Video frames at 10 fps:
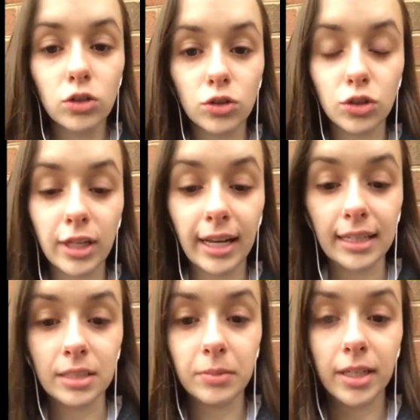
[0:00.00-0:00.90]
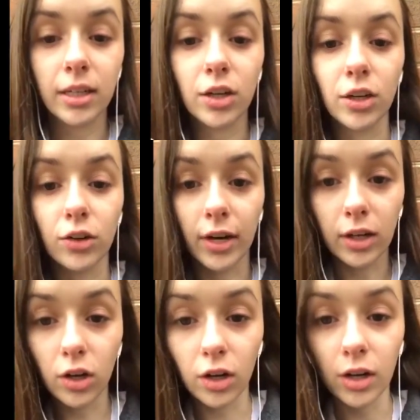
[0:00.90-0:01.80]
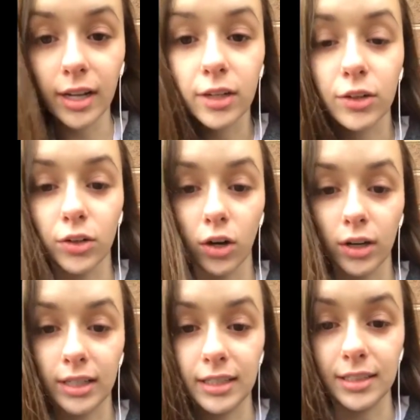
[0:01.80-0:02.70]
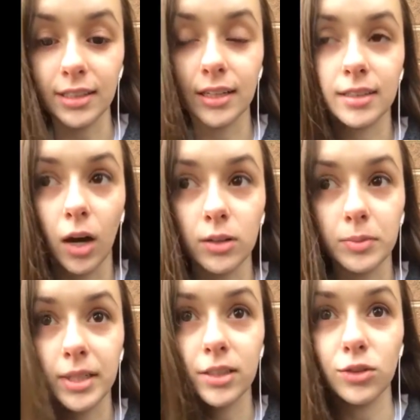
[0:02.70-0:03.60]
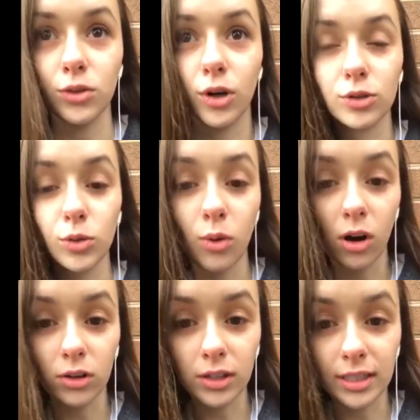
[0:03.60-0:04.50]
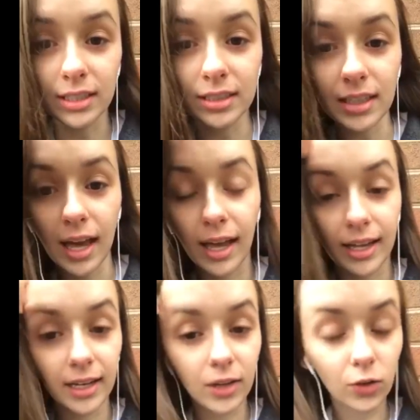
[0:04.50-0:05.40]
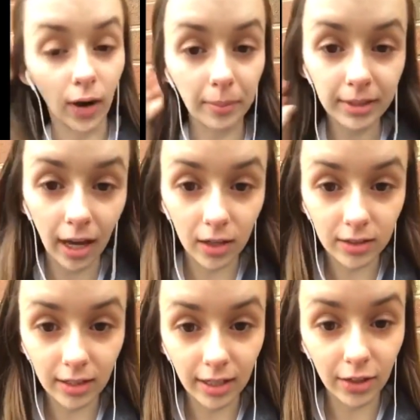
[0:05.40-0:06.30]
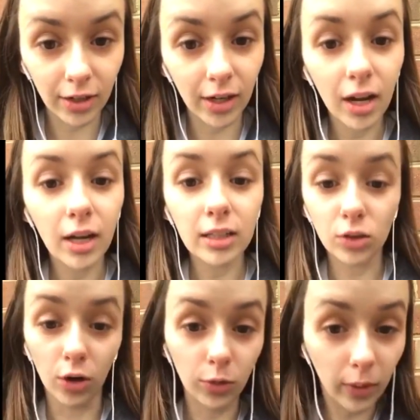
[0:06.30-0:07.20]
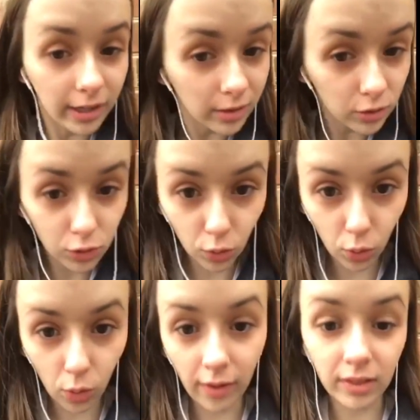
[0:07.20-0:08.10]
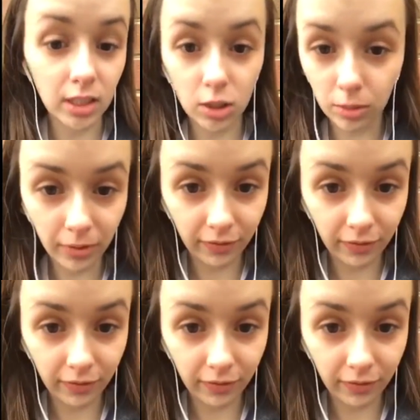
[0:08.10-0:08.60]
So she hands me her credit card and her car keys and tells me to go to Walgreens and grab a calculator. It's on the way to the school. Everything's going to be